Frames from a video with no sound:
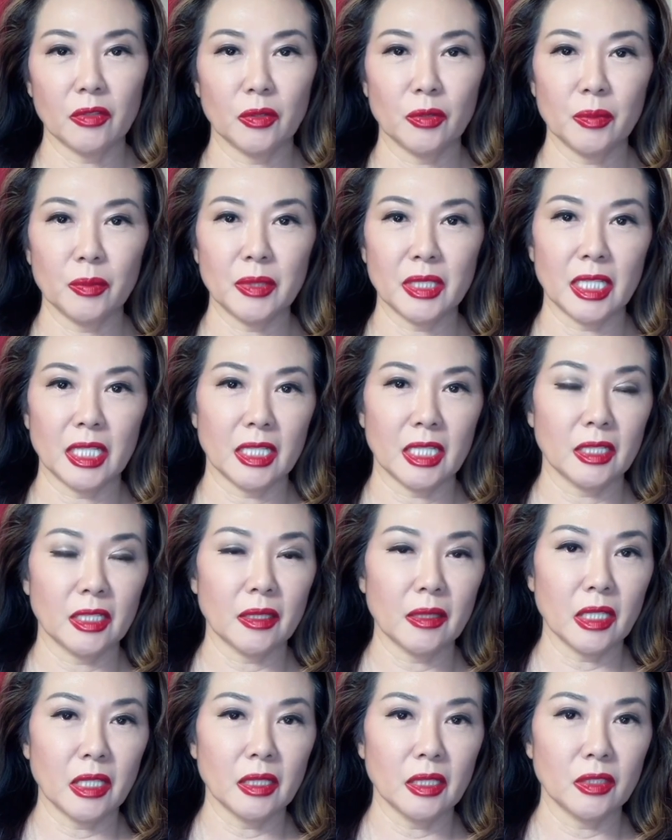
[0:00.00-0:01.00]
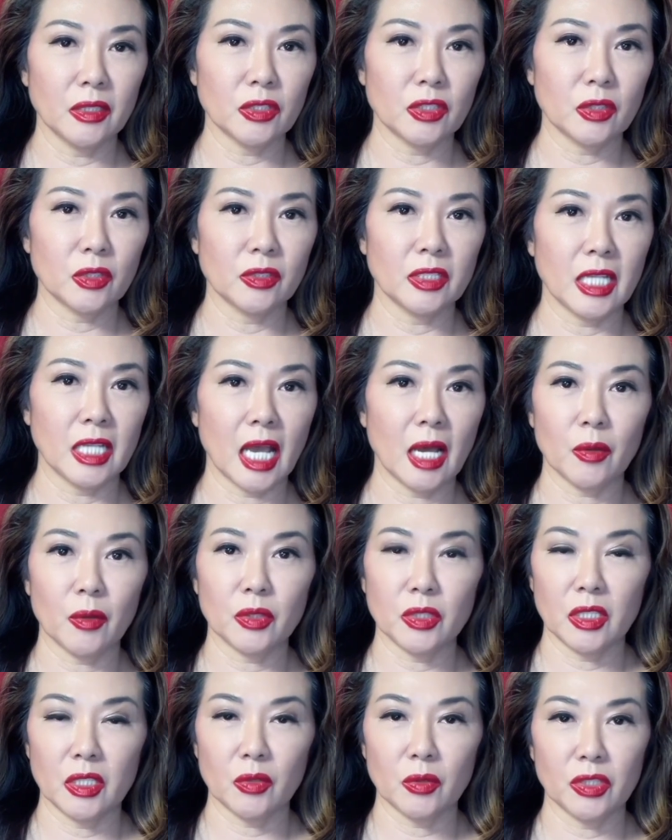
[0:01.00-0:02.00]
from the beginning. Suzy
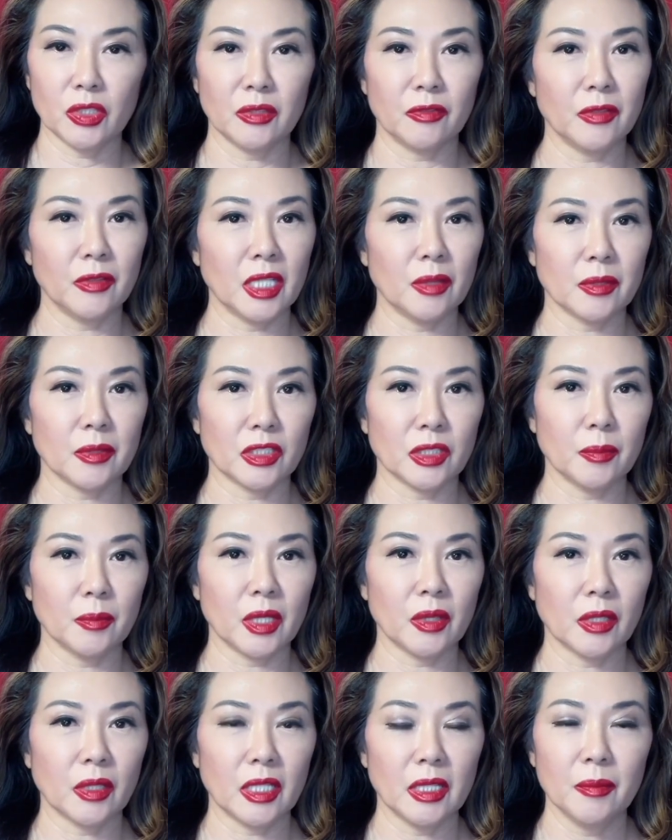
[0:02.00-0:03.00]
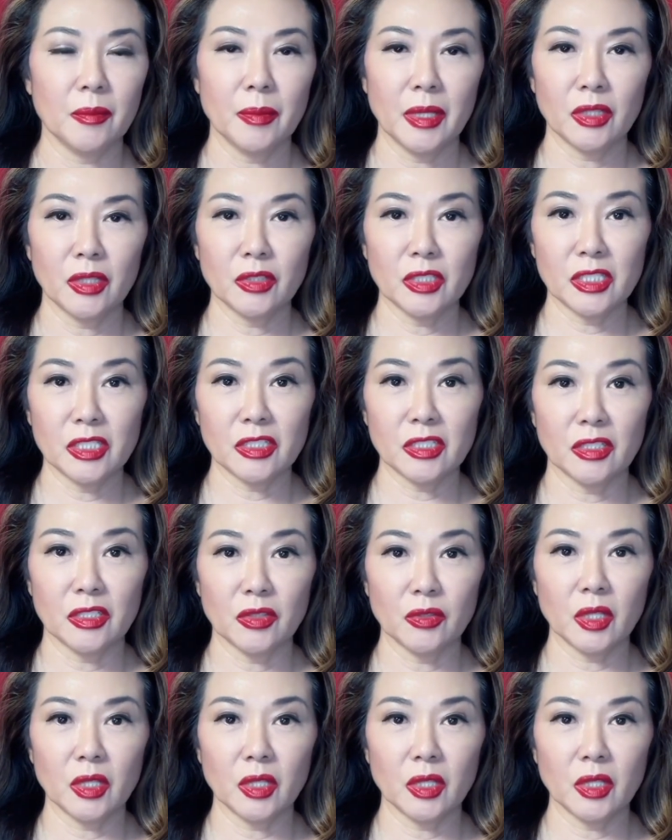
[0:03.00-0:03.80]
Hamilton was a famous American middle distance